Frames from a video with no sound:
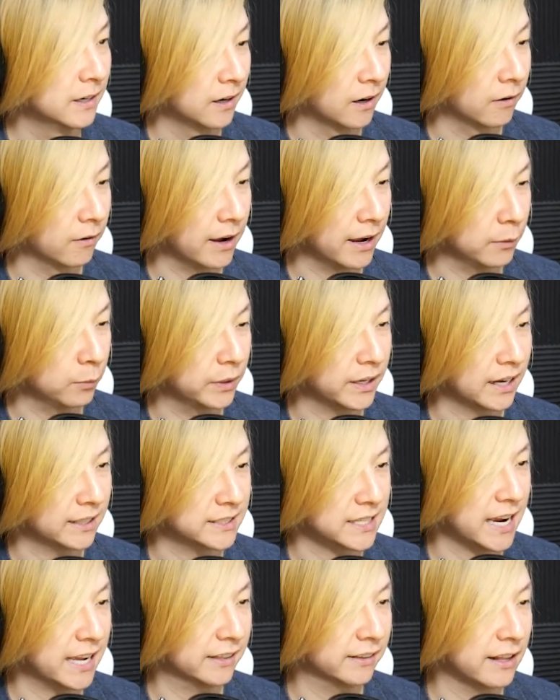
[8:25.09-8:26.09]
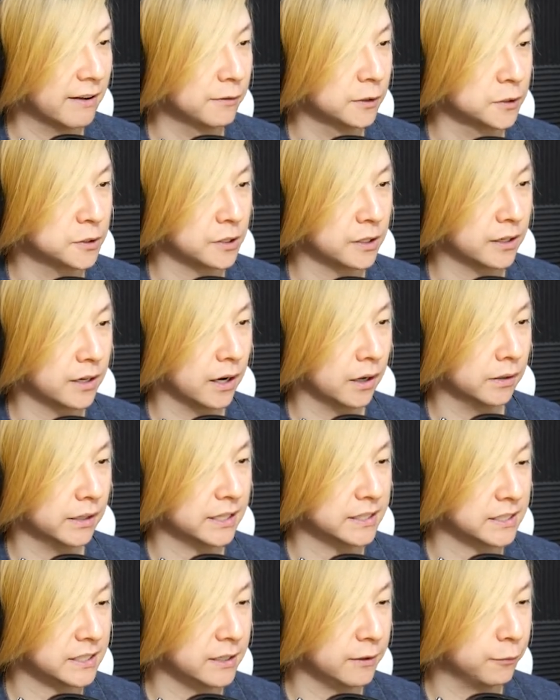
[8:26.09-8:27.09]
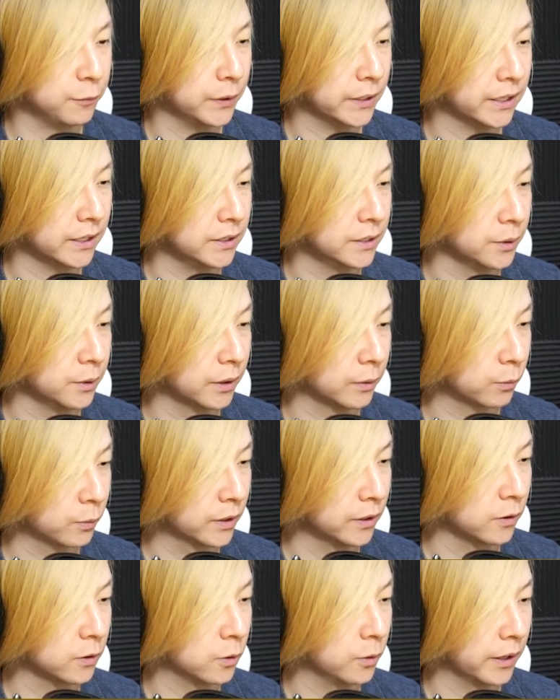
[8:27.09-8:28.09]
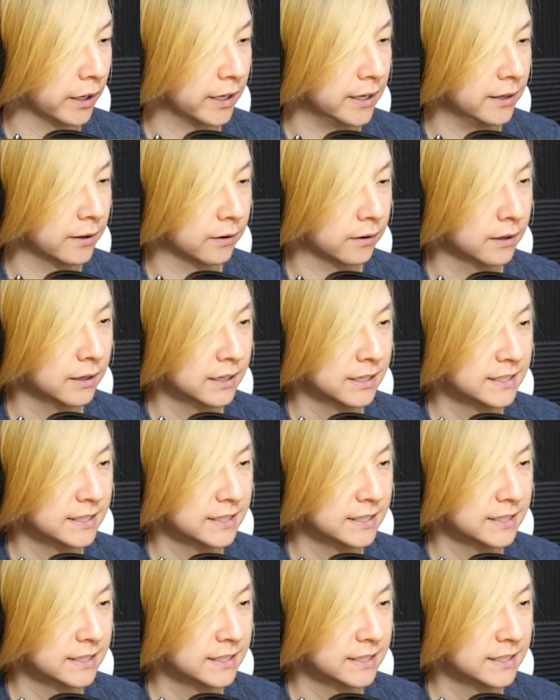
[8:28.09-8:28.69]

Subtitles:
All right, we got 10 levels to go. Let's see if we can do it real quick here.